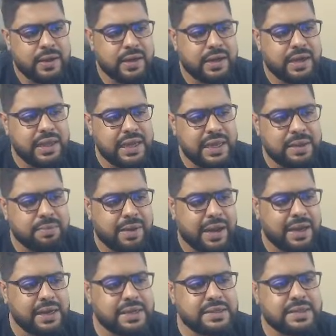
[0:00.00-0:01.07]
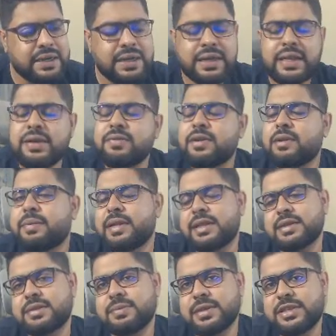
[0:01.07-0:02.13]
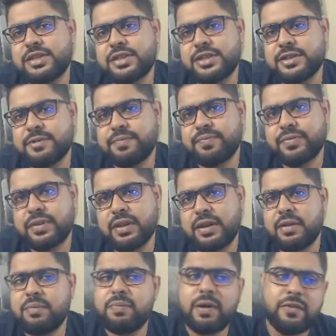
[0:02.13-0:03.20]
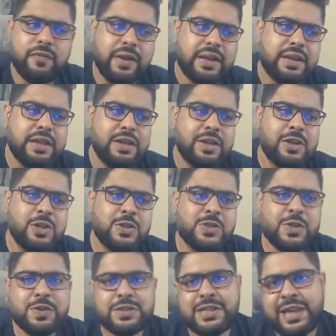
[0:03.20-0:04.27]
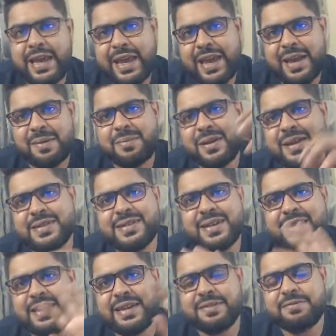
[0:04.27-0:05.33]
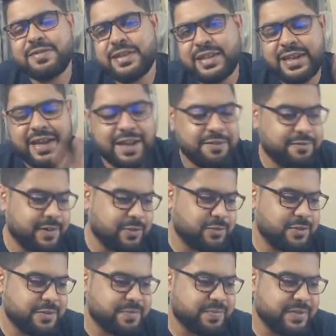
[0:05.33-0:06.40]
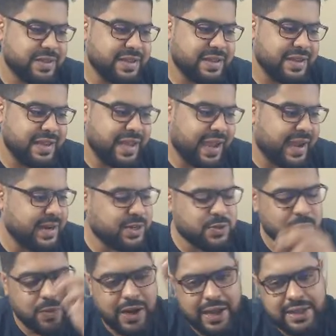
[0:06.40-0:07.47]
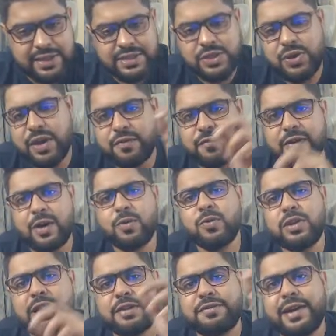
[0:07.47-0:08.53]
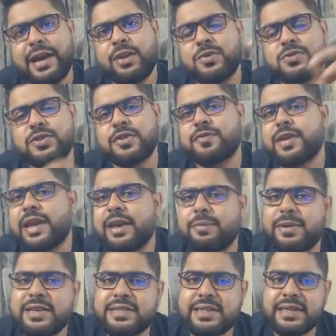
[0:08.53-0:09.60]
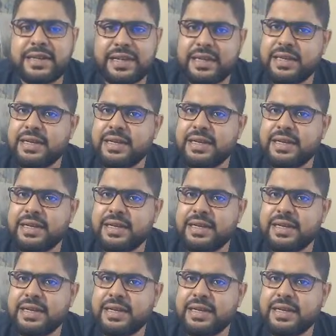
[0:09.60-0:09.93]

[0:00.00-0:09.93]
D minus 30 will be this much. Perfect. So you see A, B, C, D, everything I have found. And once you have found the values of A, B, C, D,